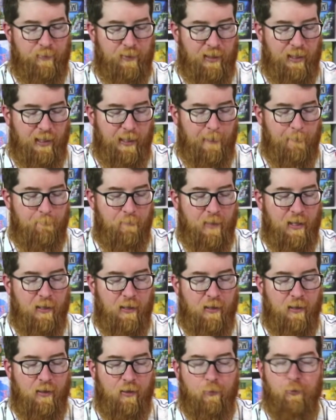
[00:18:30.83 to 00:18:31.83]
play,
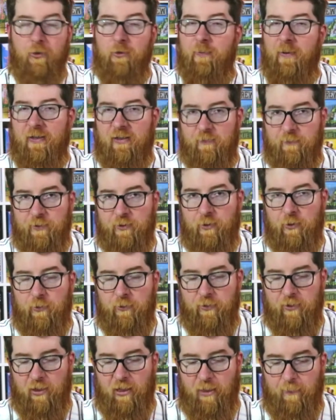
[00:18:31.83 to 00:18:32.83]
or you picked up your
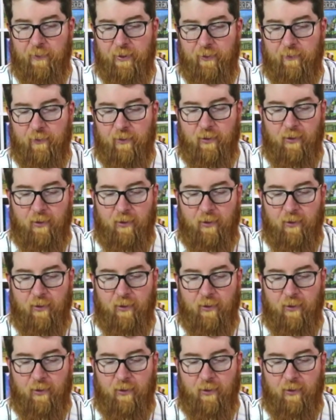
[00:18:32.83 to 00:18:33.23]
own copy.